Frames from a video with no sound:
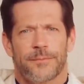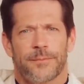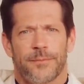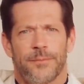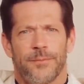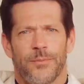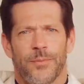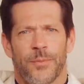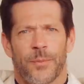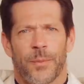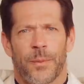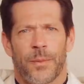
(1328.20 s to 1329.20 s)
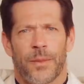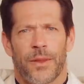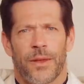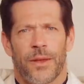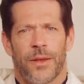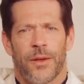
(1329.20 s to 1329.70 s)

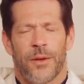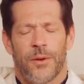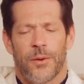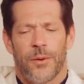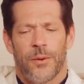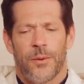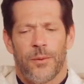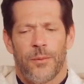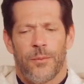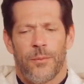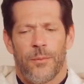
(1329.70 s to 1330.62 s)
No one is speaking in this clip.